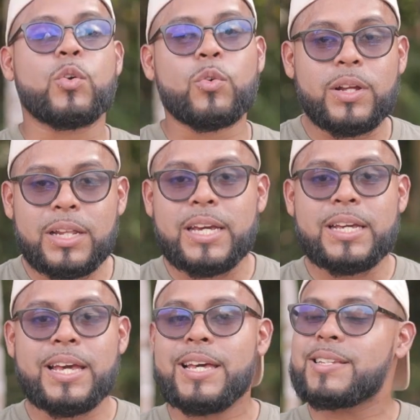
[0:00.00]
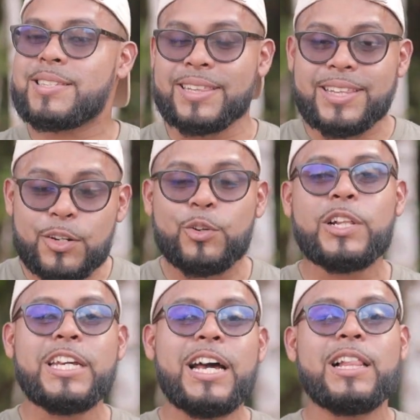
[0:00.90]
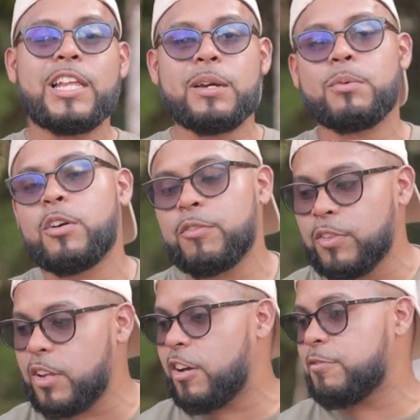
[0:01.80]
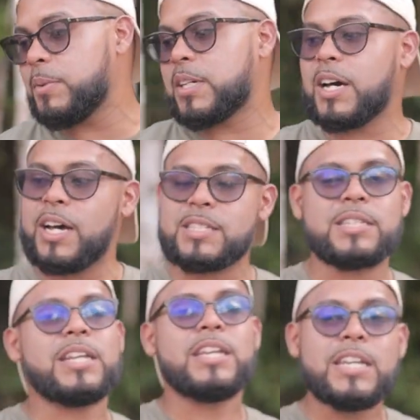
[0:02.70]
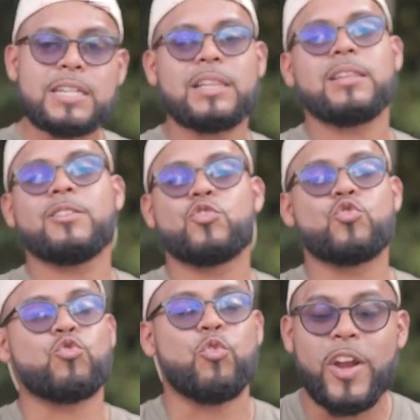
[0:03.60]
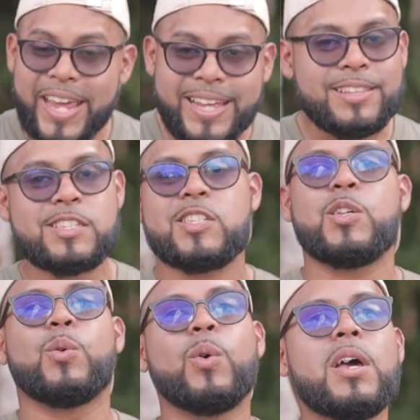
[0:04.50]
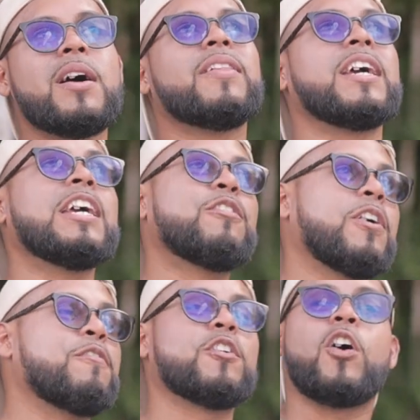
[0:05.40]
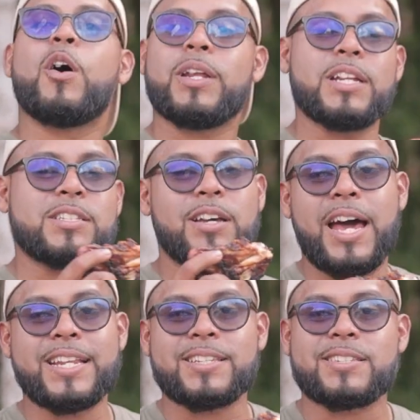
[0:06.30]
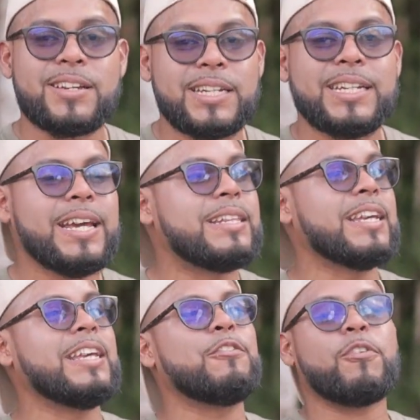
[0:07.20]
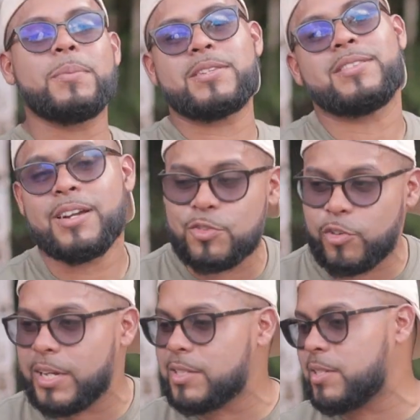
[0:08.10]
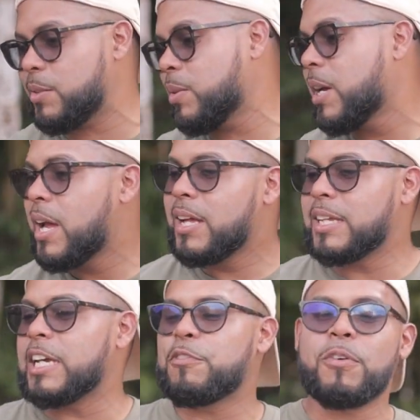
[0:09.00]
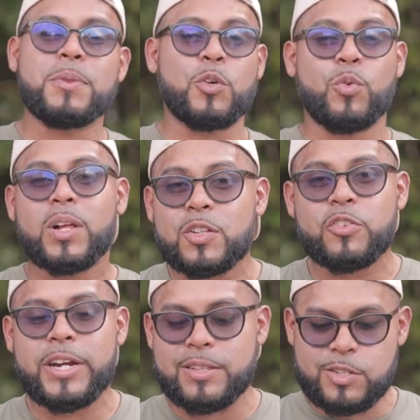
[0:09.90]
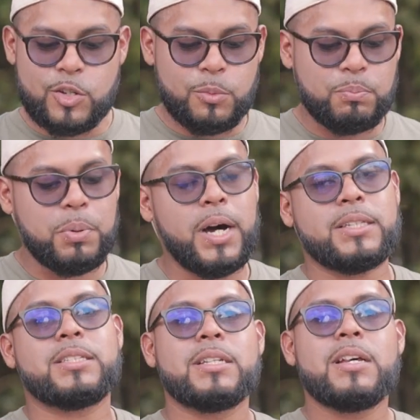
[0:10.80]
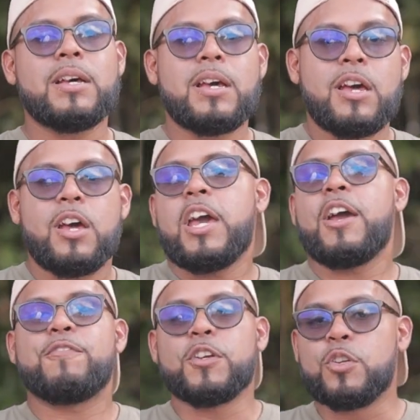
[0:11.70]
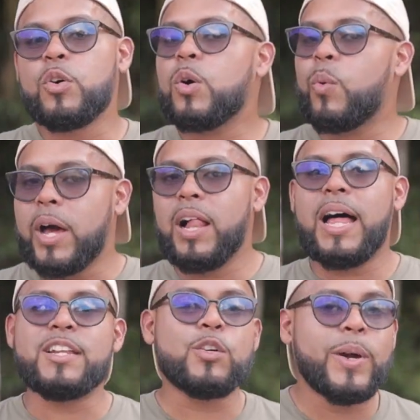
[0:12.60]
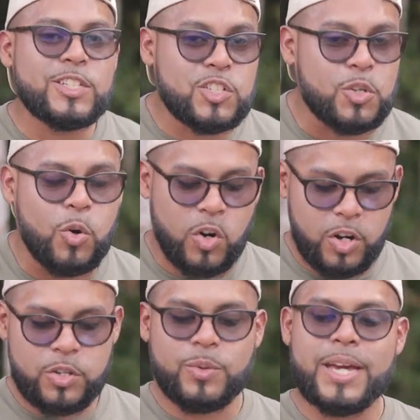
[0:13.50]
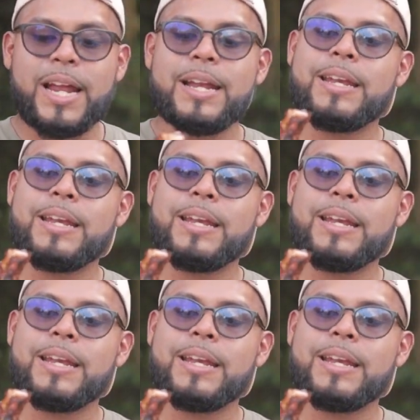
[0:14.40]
Grilling is literally a labor of love because the heat drains you. The heat, if you're out in and it's a sunny day, the heat from the sun drains you, the heat from the grill drains you, but if you do it well and you endure, you get a